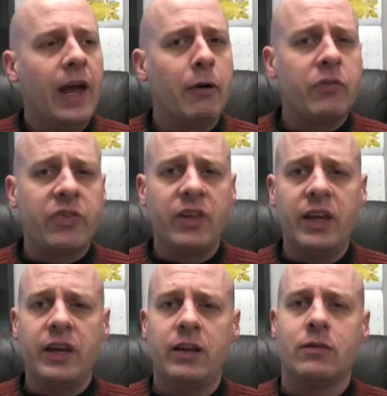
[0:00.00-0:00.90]
I was
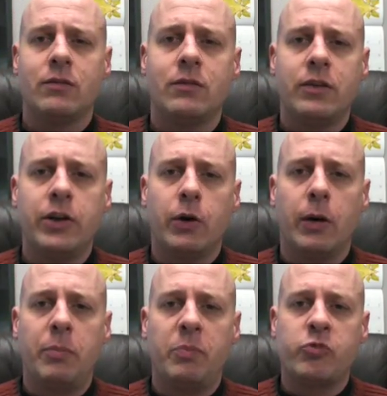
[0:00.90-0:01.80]
thinking,
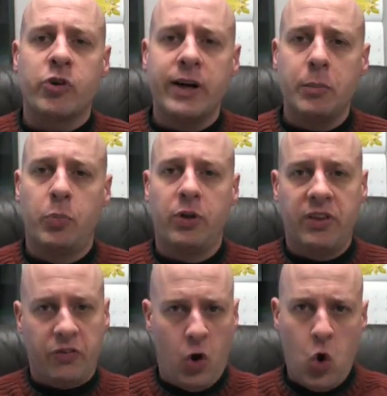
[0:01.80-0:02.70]
of trying to put
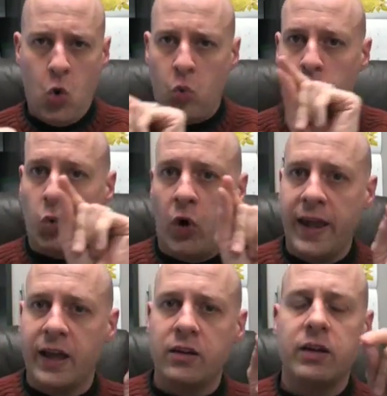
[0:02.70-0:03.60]
this whole
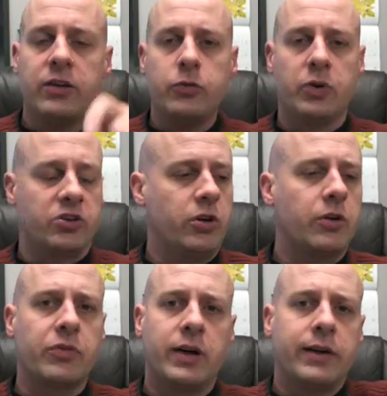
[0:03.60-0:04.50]
rant into a
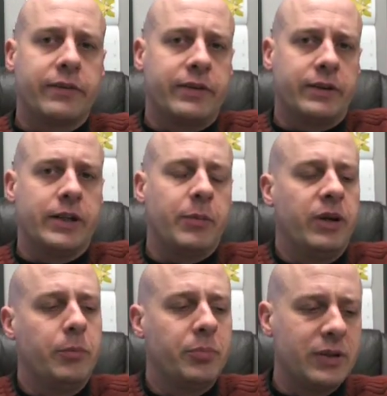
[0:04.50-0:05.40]
talk for OzCon
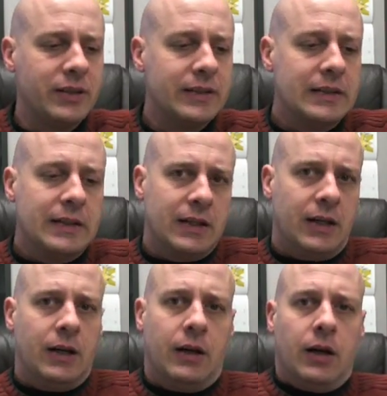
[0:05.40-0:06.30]
coming up, but
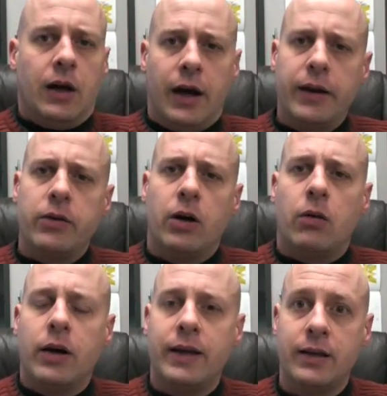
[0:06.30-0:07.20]
I don't
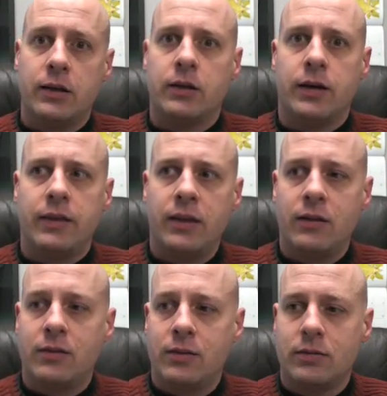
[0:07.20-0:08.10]
know. I
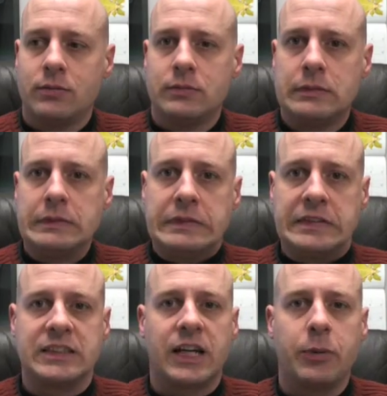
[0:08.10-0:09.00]
think
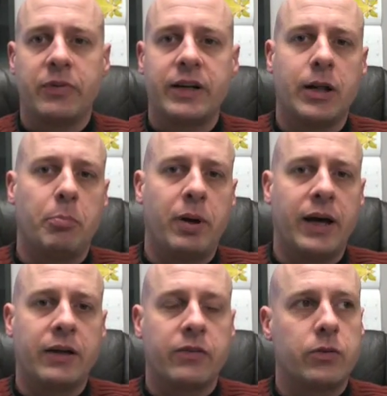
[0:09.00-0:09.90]
the time has kind of
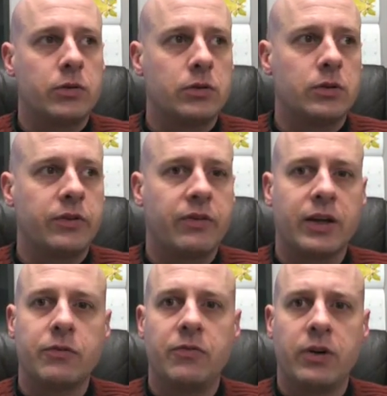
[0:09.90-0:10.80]
passed, or it's
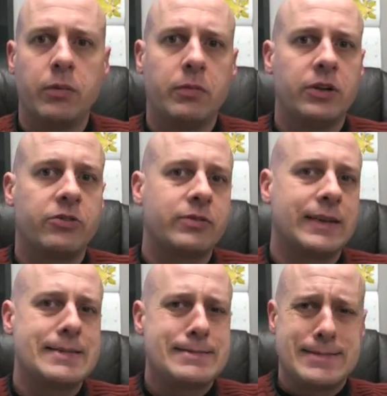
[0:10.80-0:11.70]
like very much
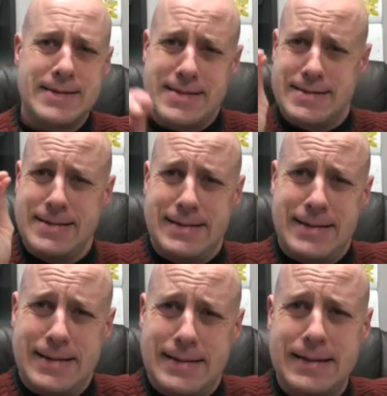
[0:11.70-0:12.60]
right there on the
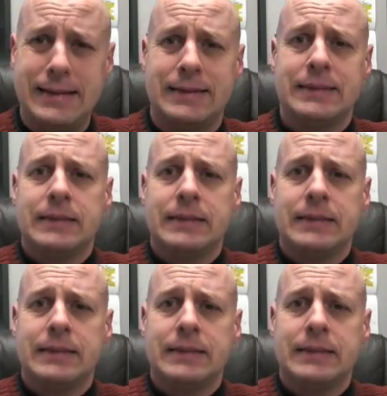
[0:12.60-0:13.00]
deadline.